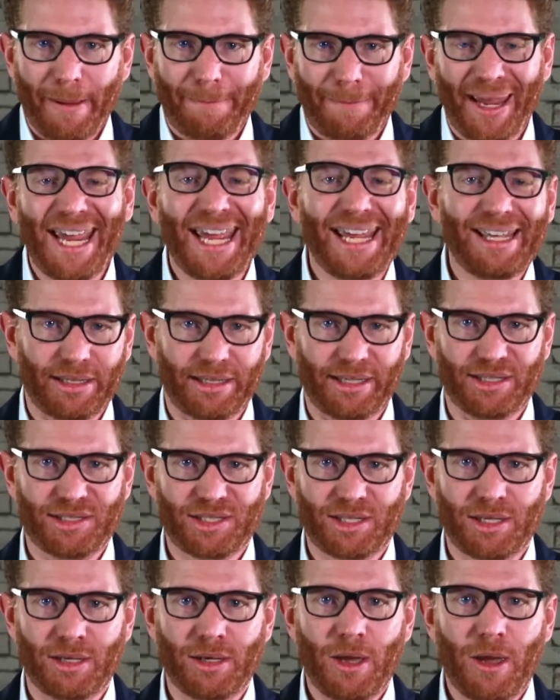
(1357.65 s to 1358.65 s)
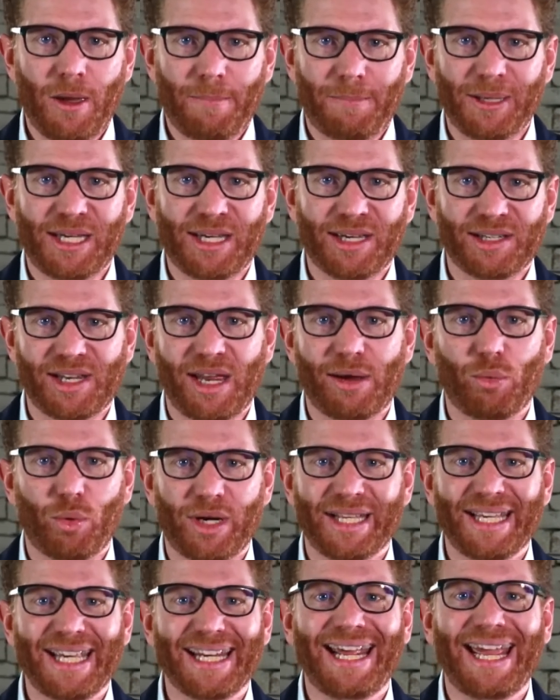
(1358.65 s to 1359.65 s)
pay list, because I
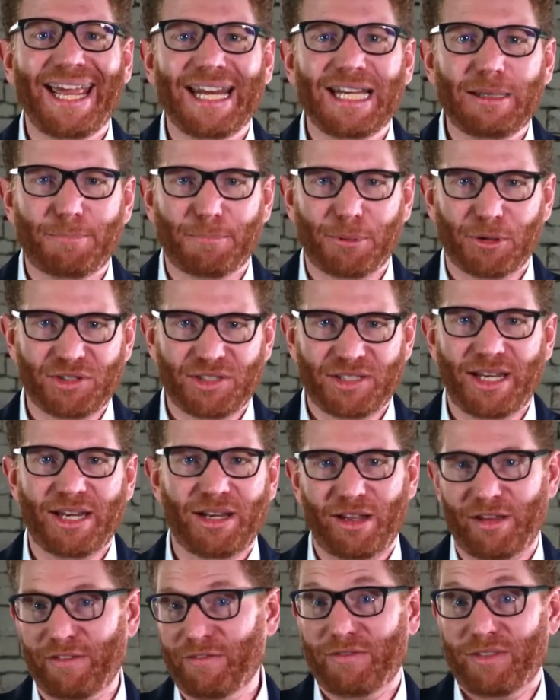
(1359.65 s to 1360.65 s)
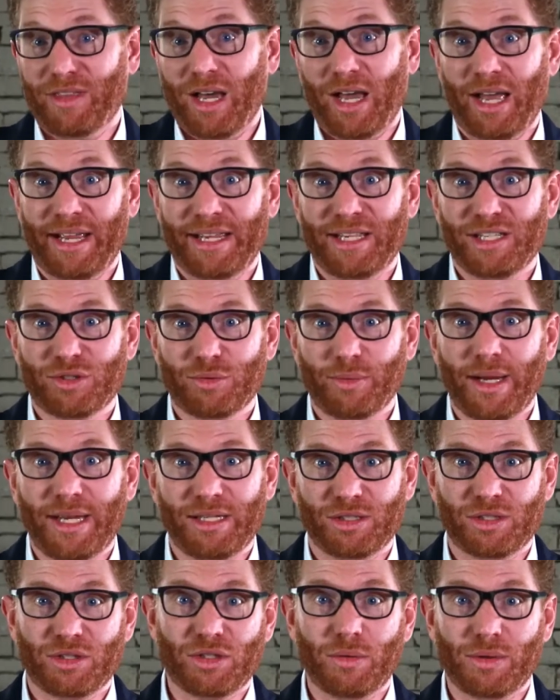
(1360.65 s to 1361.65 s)
want to get 80% of the highest
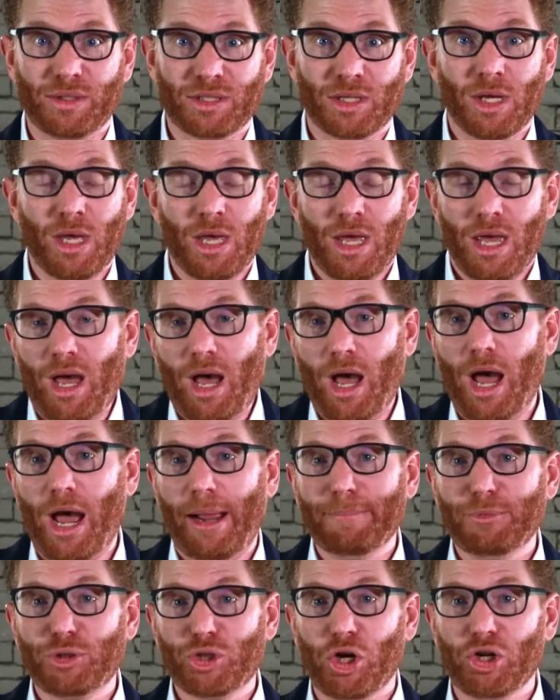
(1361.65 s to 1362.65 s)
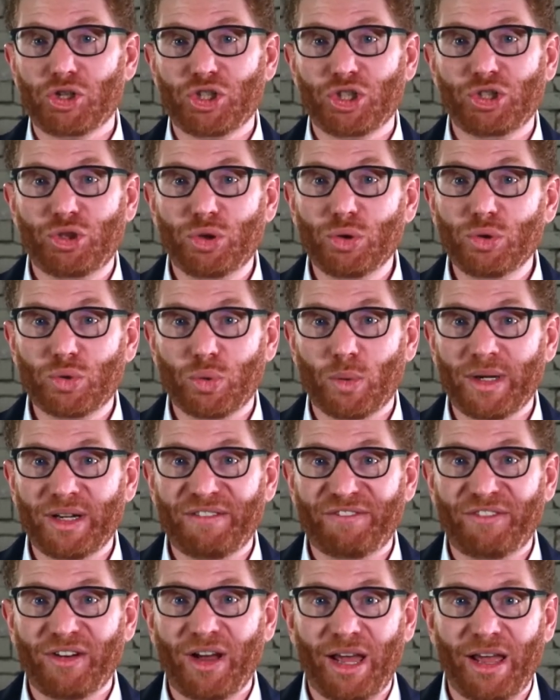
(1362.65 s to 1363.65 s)
rate. So I'm charging
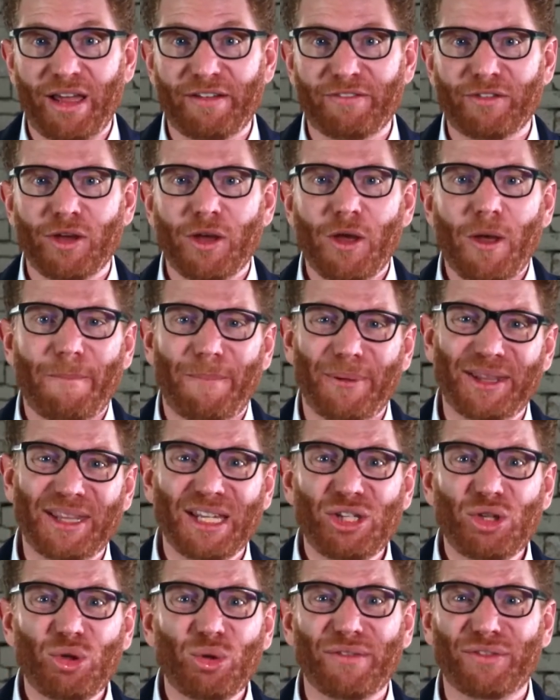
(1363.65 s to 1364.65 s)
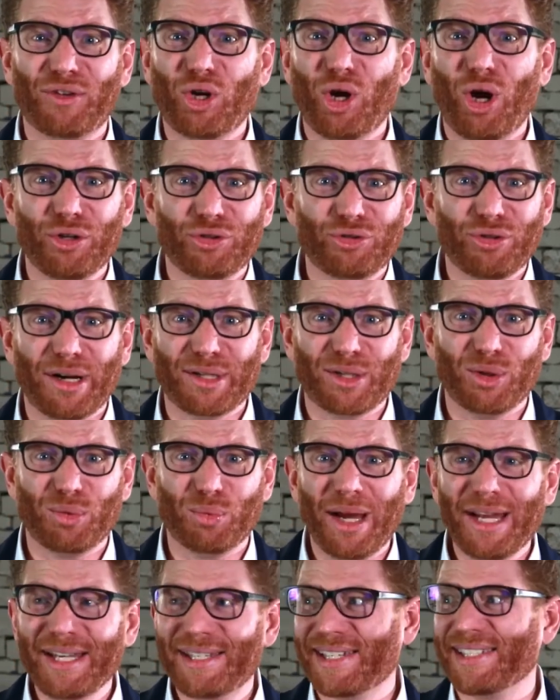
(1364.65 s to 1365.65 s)
$225, but then you have contracted
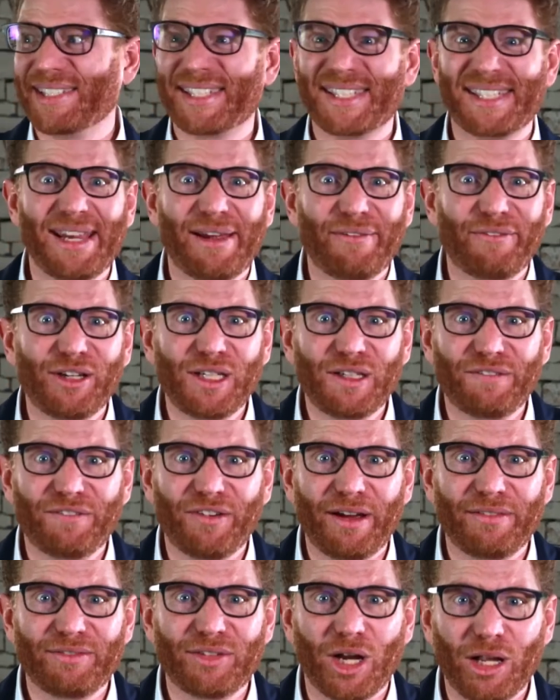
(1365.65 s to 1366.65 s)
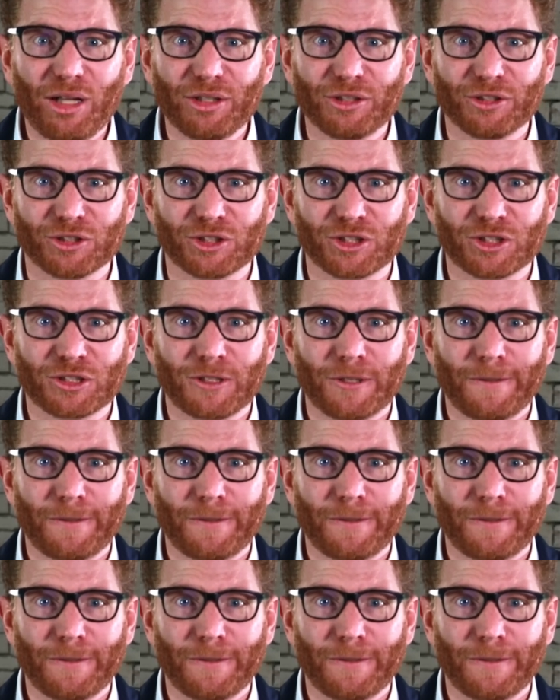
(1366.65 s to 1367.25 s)
rates at $75.